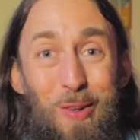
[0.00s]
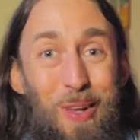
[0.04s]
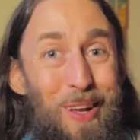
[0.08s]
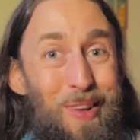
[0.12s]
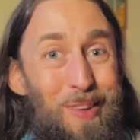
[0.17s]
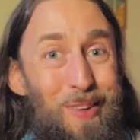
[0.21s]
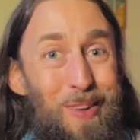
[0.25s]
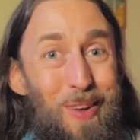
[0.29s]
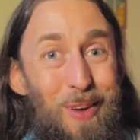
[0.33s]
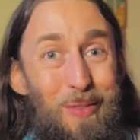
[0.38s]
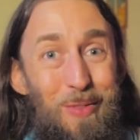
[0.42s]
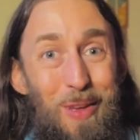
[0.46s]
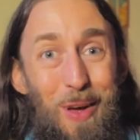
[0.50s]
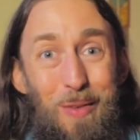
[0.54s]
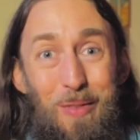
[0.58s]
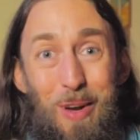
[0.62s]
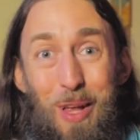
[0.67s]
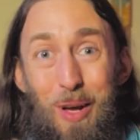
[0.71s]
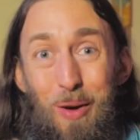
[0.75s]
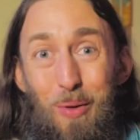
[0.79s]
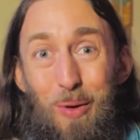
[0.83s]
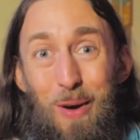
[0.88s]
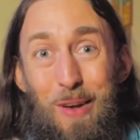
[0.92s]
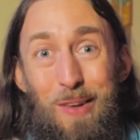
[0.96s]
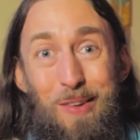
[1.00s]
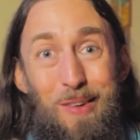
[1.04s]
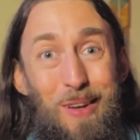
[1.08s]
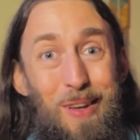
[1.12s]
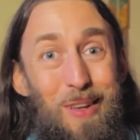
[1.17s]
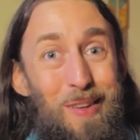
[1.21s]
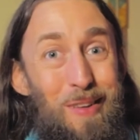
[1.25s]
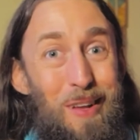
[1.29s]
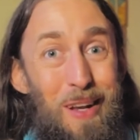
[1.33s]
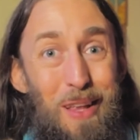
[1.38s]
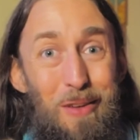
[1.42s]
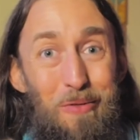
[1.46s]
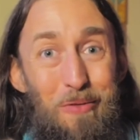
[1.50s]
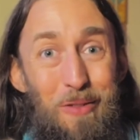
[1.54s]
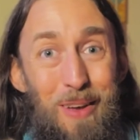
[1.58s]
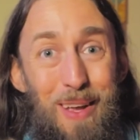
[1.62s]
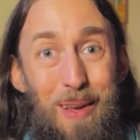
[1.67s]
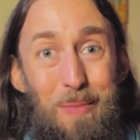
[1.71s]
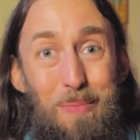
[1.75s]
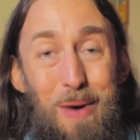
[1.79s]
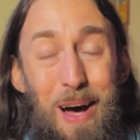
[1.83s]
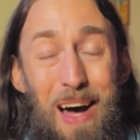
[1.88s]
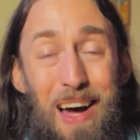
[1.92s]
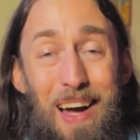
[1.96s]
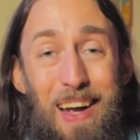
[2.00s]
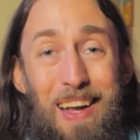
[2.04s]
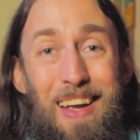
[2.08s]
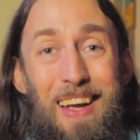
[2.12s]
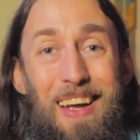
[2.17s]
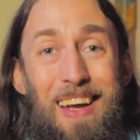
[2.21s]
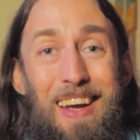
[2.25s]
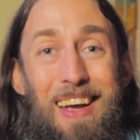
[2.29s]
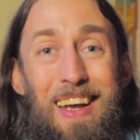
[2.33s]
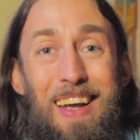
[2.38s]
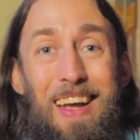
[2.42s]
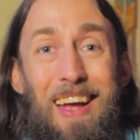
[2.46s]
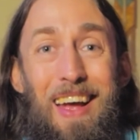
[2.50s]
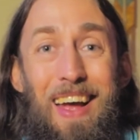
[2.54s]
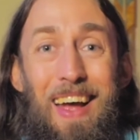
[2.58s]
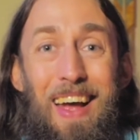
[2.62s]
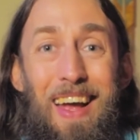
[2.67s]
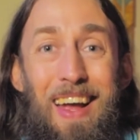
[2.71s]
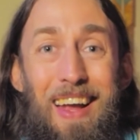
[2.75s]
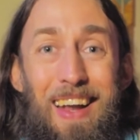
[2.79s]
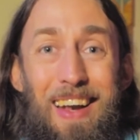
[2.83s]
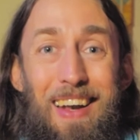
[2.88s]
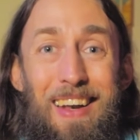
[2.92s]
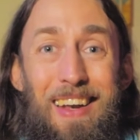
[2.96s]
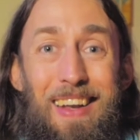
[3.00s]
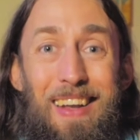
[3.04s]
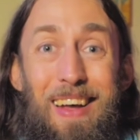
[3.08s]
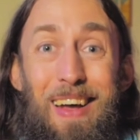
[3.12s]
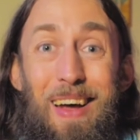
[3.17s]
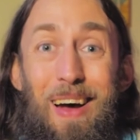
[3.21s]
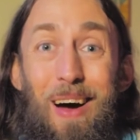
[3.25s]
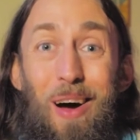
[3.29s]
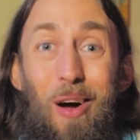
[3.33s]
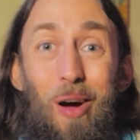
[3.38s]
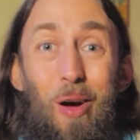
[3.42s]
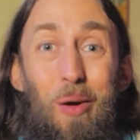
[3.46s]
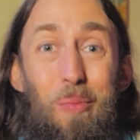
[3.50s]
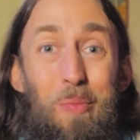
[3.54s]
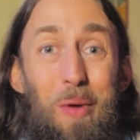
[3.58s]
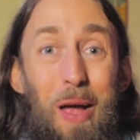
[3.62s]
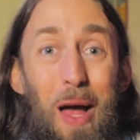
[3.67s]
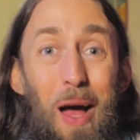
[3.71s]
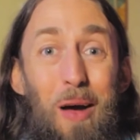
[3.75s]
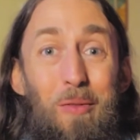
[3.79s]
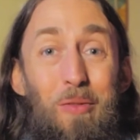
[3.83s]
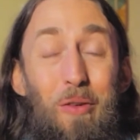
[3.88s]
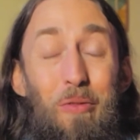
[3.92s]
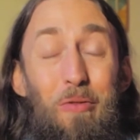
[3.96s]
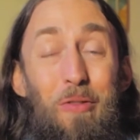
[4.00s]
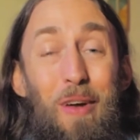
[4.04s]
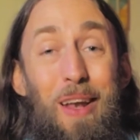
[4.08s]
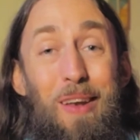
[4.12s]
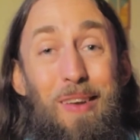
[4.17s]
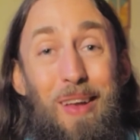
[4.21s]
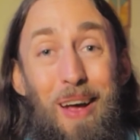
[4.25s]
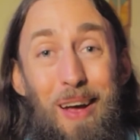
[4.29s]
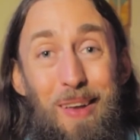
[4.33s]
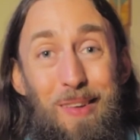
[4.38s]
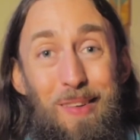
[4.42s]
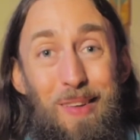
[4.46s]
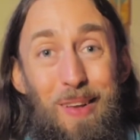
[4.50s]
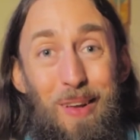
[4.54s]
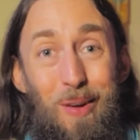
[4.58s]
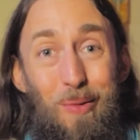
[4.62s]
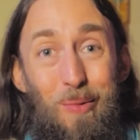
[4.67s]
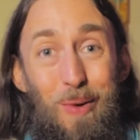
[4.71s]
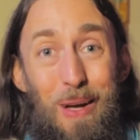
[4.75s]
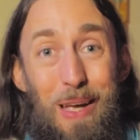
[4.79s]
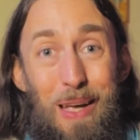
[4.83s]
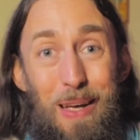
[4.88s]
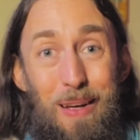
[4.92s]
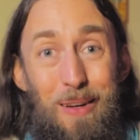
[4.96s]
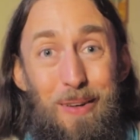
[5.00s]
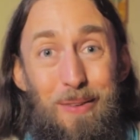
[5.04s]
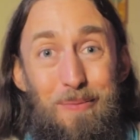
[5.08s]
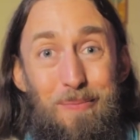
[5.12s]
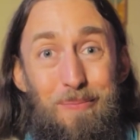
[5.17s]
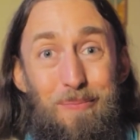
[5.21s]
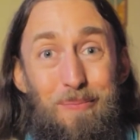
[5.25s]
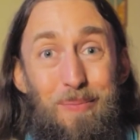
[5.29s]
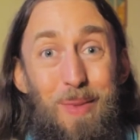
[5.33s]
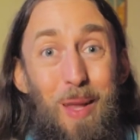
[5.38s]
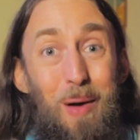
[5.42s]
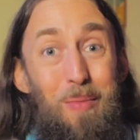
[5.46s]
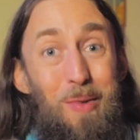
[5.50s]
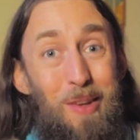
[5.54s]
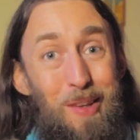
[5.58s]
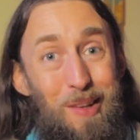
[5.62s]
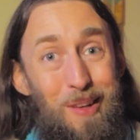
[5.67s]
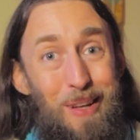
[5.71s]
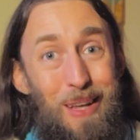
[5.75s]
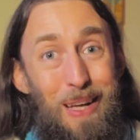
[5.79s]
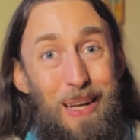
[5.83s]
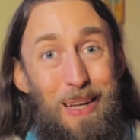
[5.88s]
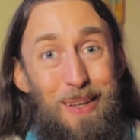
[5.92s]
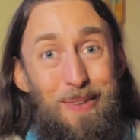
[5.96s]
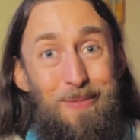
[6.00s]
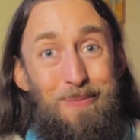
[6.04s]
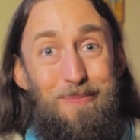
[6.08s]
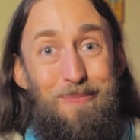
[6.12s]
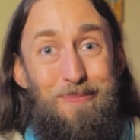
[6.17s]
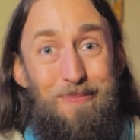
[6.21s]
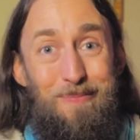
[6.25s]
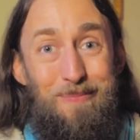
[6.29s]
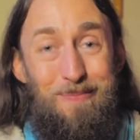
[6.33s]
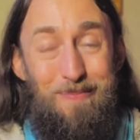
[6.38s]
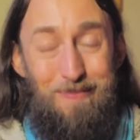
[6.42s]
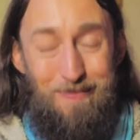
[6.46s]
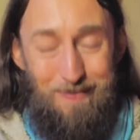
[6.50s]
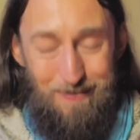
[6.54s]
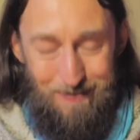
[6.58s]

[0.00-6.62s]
Let us know if you have any questions, any feedback, and I hope you have a fantastic week. Namaste.